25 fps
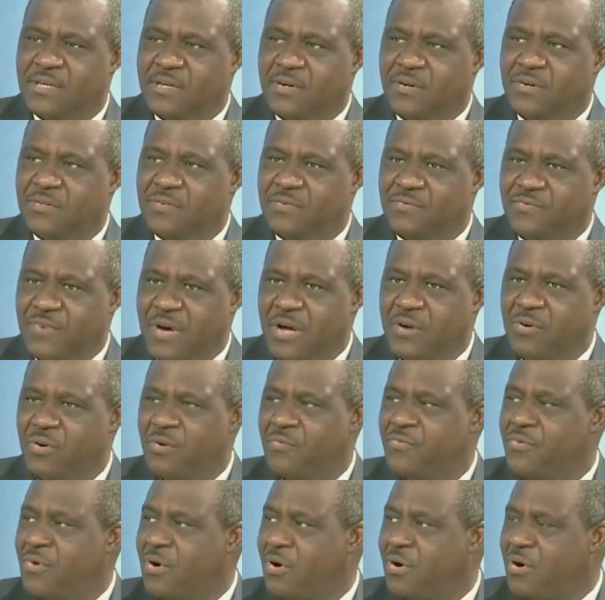or the value
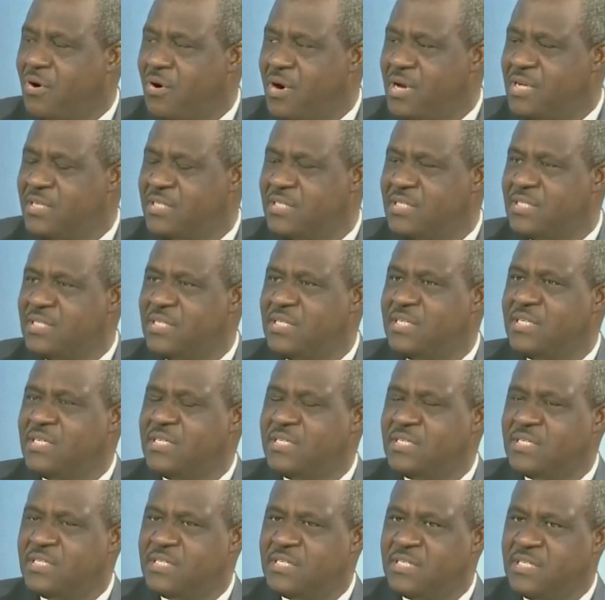of your currency
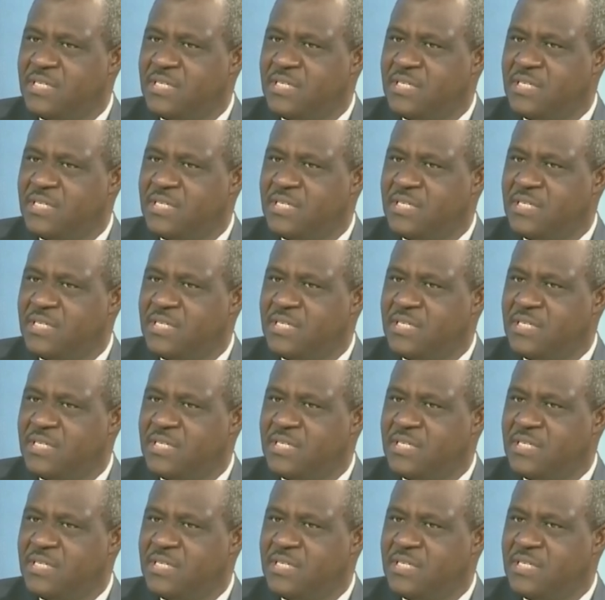is